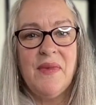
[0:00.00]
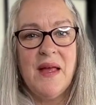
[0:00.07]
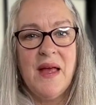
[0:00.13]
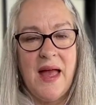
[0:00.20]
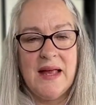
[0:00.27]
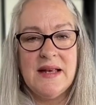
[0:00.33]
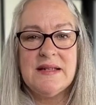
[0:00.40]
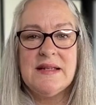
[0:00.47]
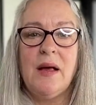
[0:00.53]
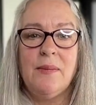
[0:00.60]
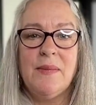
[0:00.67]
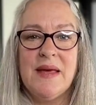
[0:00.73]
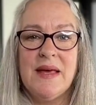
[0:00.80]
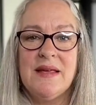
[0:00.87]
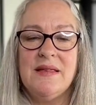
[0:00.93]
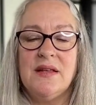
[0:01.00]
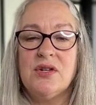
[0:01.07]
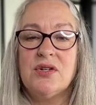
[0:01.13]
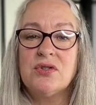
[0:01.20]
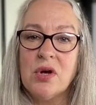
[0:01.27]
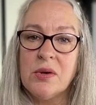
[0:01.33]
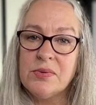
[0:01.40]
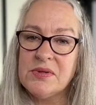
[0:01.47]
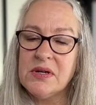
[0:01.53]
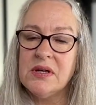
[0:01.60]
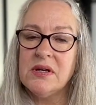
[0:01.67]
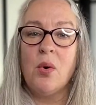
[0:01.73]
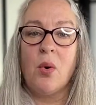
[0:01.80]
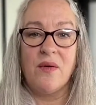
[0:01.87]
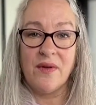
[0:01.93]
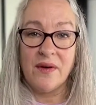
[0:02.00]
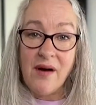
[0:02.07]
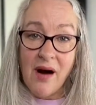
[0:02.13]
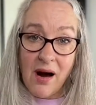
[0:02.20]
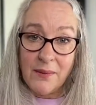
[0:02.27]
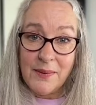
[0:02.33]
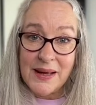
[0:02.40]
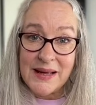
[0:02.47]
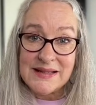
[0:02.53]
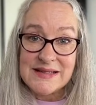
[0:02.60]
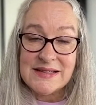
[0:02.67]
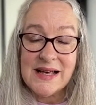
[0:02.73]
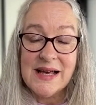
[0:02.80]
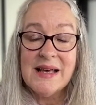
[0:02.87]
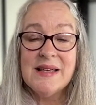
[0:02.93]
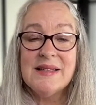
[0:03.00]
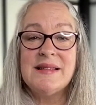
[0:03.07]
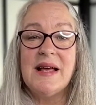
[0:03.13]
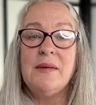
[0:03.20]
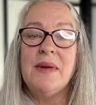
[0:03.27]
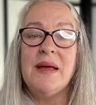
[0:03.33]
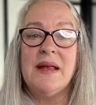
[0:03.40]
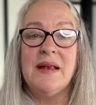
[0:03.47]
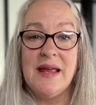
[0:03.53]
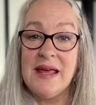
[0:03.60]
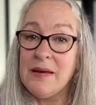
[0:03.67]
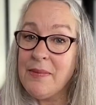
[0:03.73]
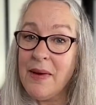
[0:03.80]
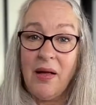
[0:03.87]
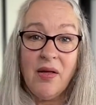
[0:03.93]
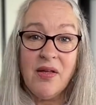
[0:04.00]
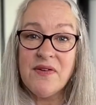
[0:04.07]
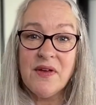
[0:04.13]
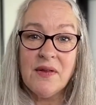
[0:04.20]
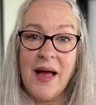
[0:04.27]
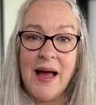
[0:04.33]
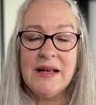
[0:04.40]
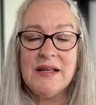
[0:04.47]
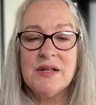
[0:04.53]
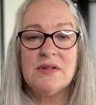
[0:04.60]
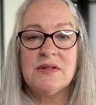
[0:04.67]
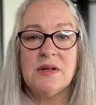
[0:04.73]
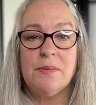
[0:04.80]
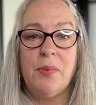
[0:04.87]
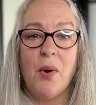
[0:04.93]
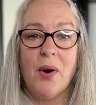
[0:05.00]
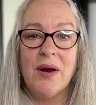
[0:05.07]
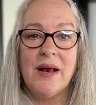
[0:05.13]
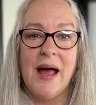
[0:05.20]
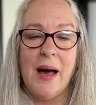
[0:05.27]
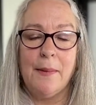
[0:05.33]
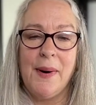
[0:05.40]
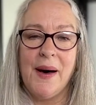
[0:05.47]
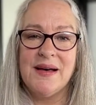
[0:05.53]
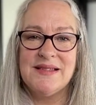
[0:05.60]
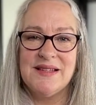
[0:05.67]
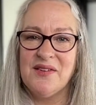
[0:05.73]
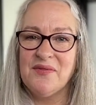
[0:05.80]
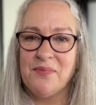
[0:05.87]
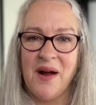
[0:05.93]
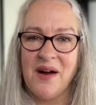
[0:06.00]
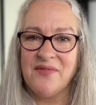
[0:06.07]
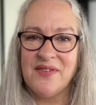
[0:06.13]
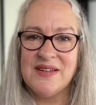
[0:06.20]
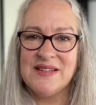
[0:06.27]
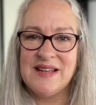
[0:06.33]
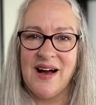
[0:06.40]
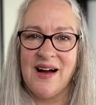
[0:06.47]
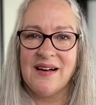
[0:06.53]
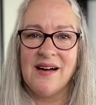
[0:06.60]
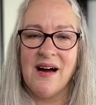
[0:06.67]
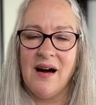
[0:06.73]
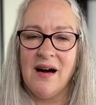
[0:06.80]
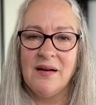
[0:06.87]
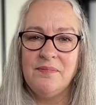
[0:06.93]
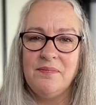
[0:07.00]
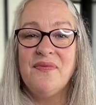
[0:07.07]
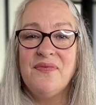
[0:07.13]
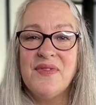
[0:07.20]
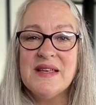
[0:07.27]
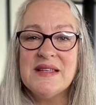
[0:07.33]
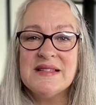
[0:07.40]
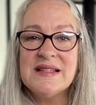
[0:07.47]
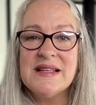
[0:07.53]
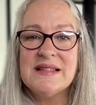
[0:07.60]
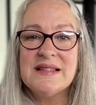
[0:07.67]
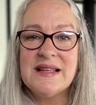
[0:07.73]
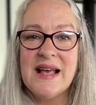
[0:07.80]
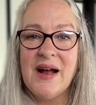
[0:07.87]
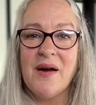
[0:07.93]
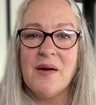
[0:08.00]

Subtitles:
and tell me in the description or the comments. Send me an email if you like to support@positiveprofit.com. This is Kara